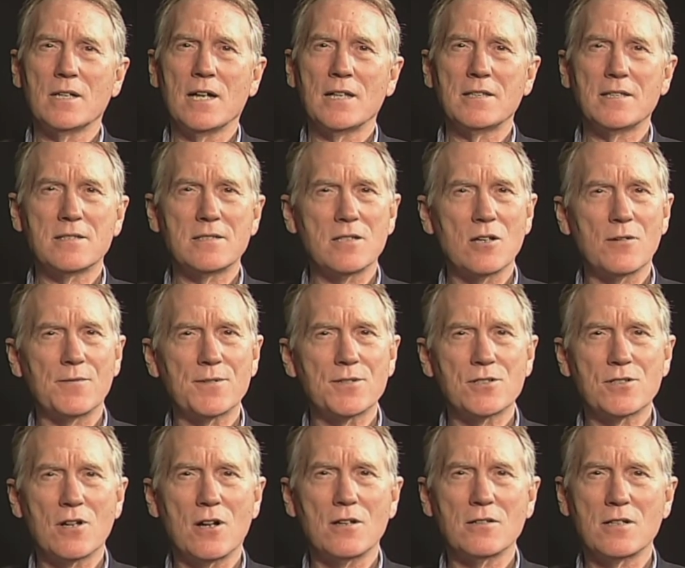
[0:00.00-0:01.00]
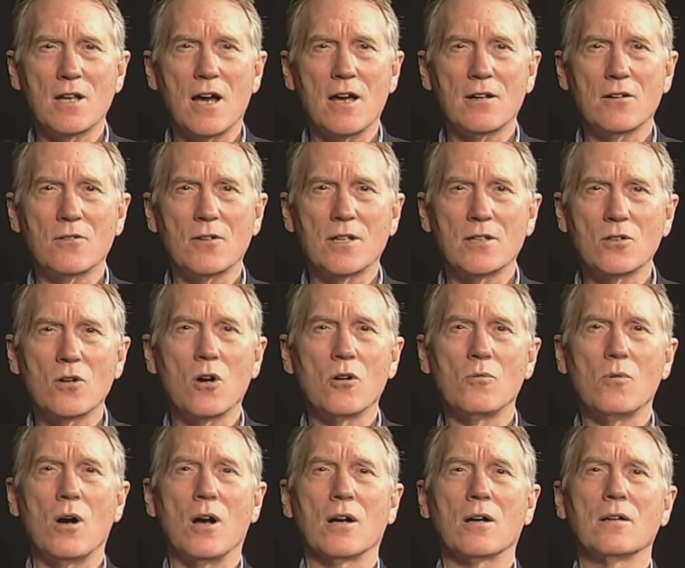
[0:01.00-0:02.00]
at the Silver Star Diner in
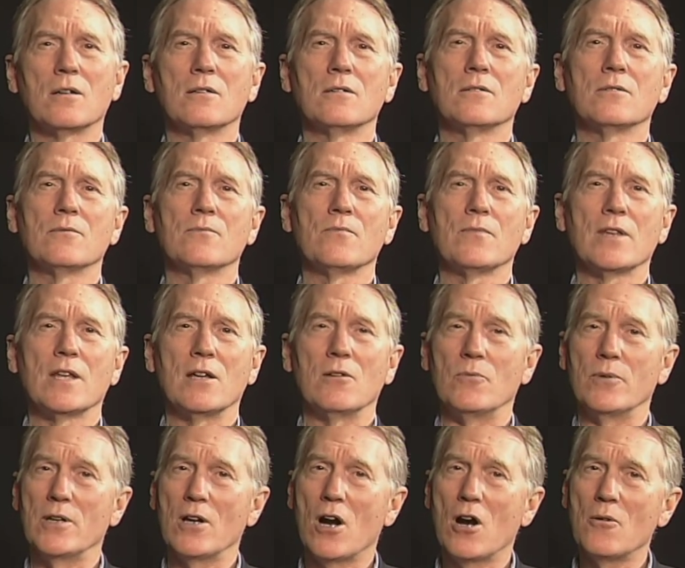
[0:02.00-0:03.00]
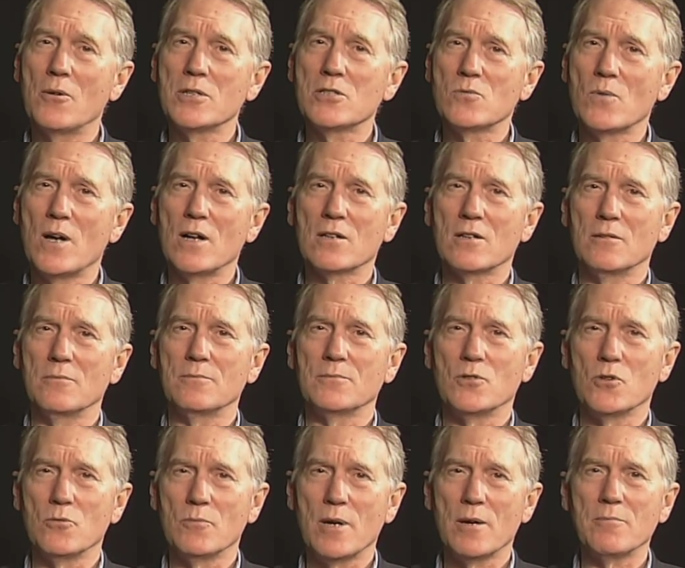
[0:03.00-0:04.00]
Norwalk, and we always welcome
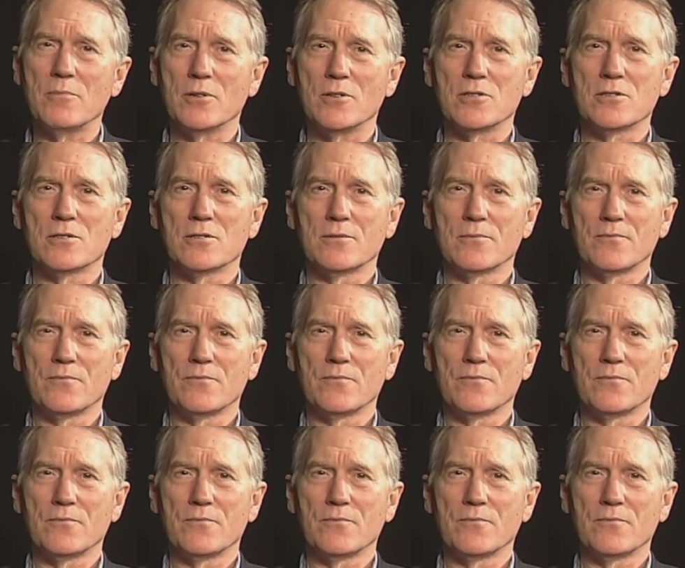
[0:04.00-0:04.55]
new members.